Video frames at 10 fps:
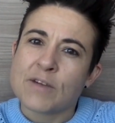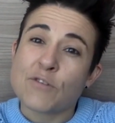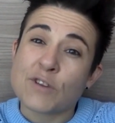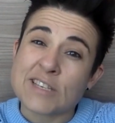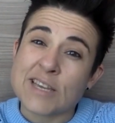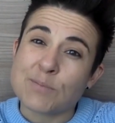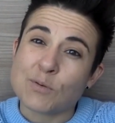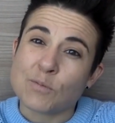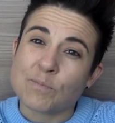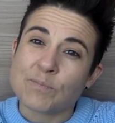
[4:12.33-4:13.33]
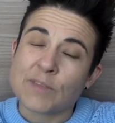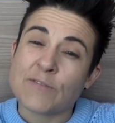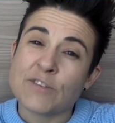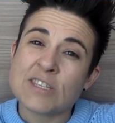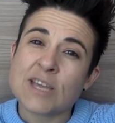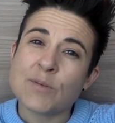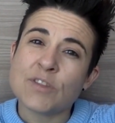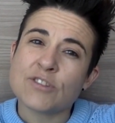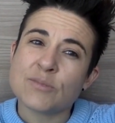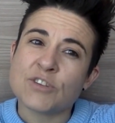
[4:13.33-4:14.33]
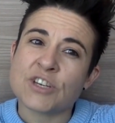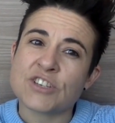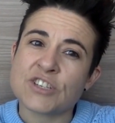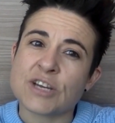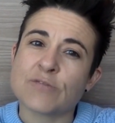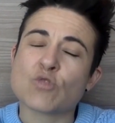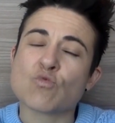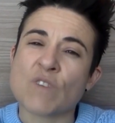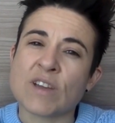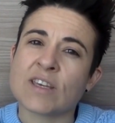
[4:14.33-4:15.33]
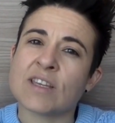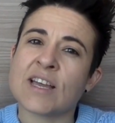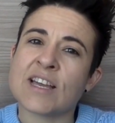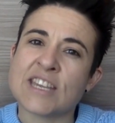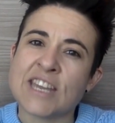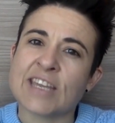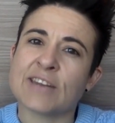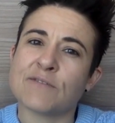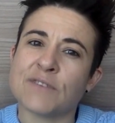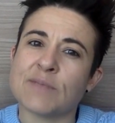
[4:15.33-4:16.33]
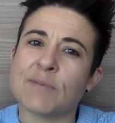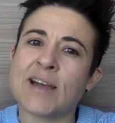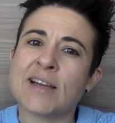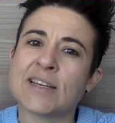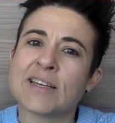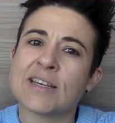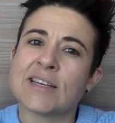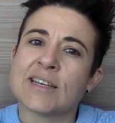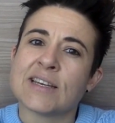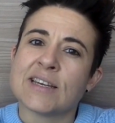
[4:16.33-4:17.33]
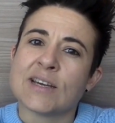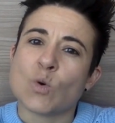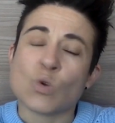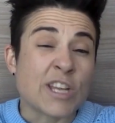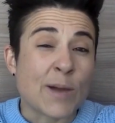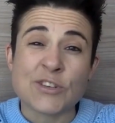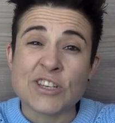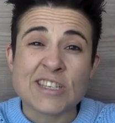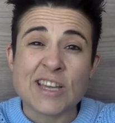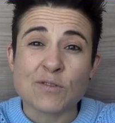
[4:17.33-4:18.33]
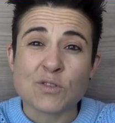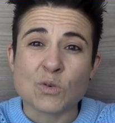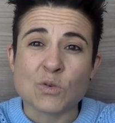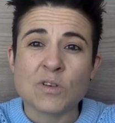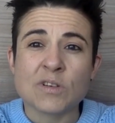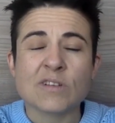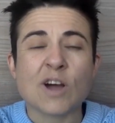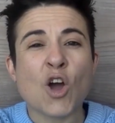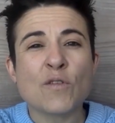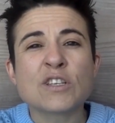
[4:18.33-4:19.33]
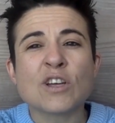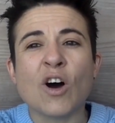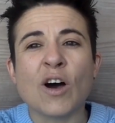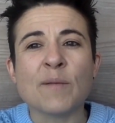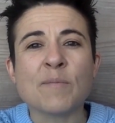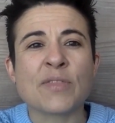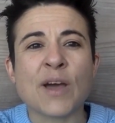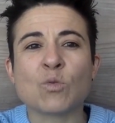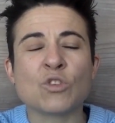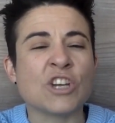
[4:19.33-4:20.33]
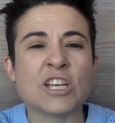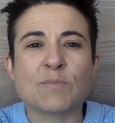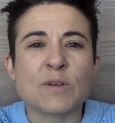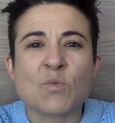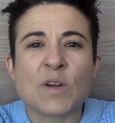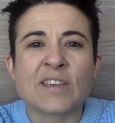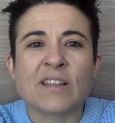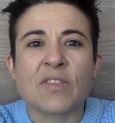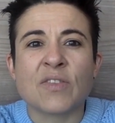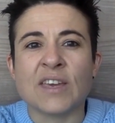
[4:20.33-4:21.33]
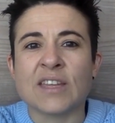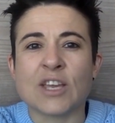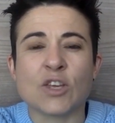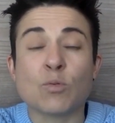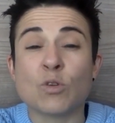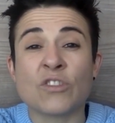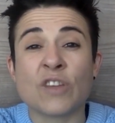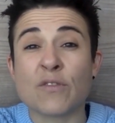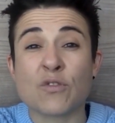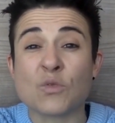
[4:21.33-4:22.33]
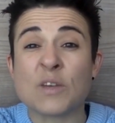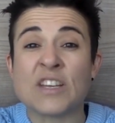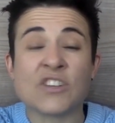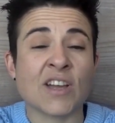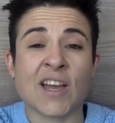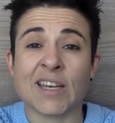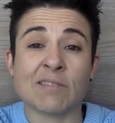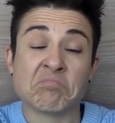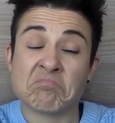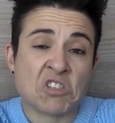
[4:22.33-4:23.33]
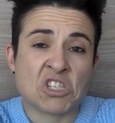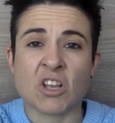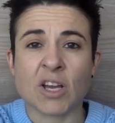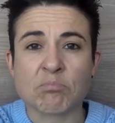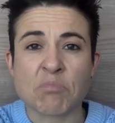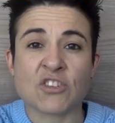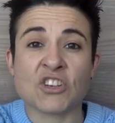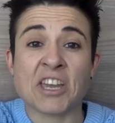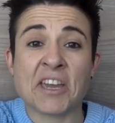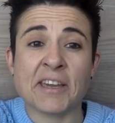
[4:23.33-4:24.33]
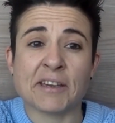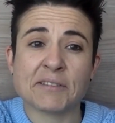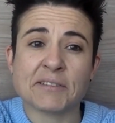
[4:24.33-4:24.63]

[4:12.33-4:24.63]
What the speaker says: For example, if you're someone that subjects yourself to regular negative feedback, or damaging self-talk, over time, that will just be a regular thing that you put yourself through each day, just like brushing your hair.